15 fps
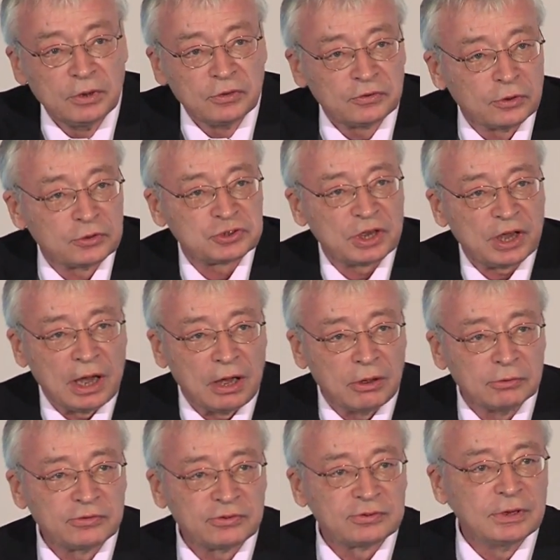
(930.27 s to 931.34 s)
such a
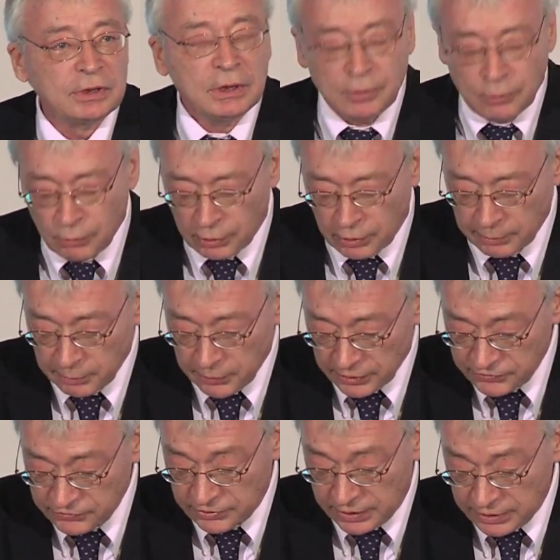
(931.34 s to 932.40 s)
house or a
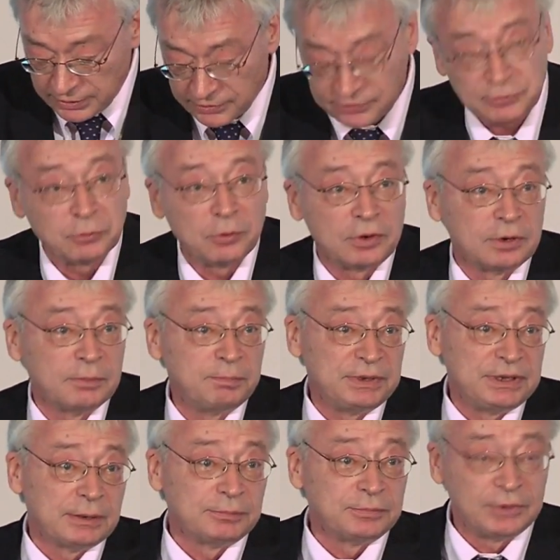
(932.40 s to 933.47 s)
Mercedes or a
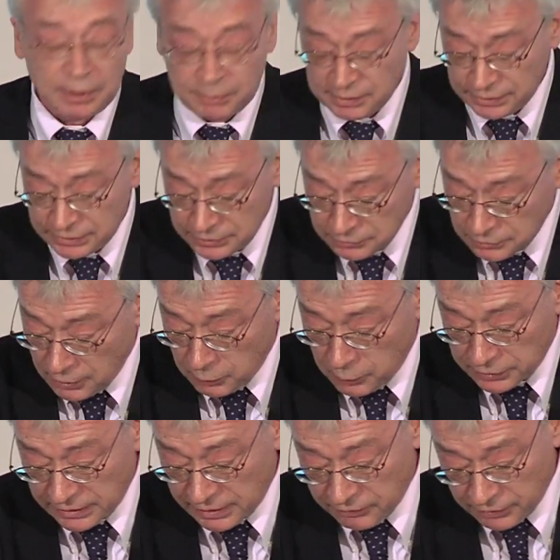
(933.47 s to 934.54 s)
BMW or
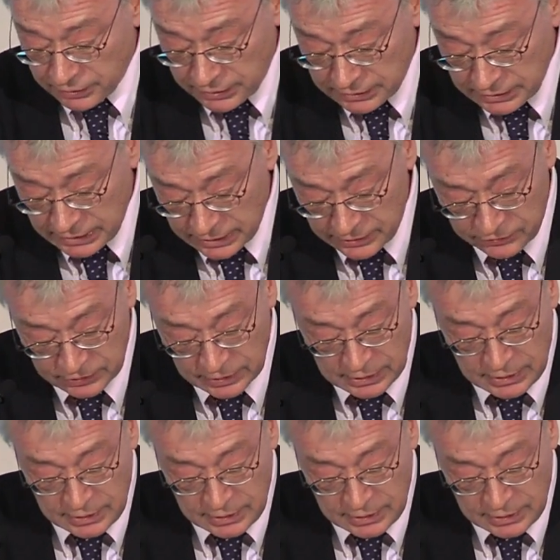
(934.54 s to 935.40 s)
whatever it is.